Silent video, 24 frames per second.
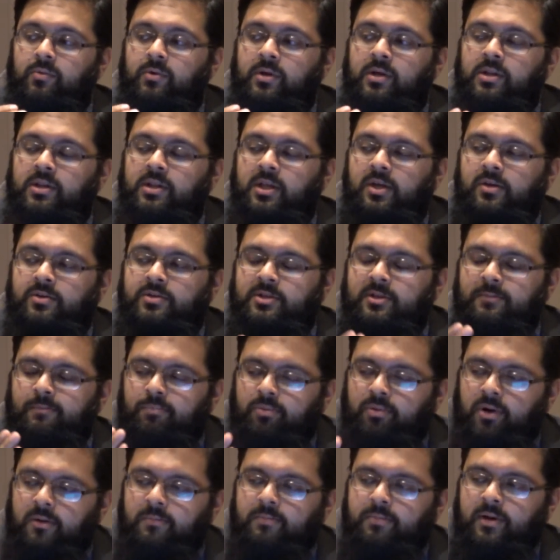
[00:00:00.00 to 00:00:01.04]
there is
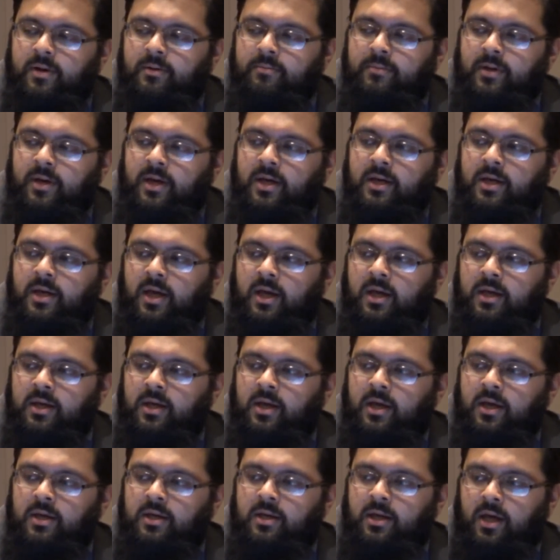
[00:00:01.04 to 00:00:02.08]
a problem,
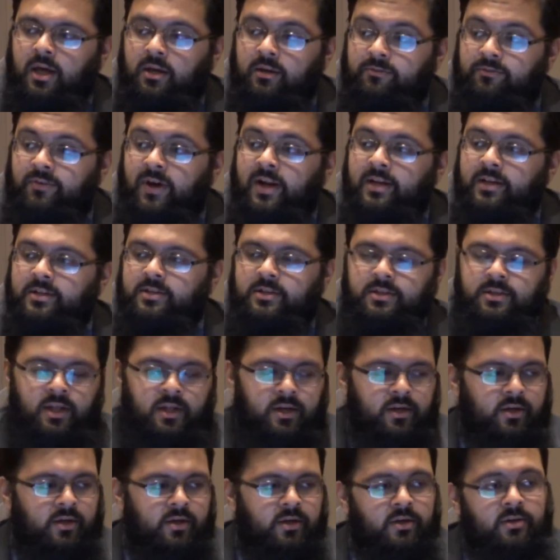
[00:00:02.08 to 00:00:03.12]
a fallacy
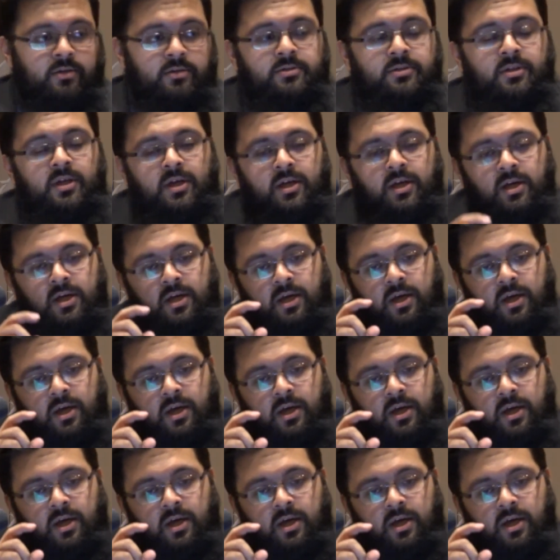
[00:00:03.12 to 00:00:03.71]
that occurs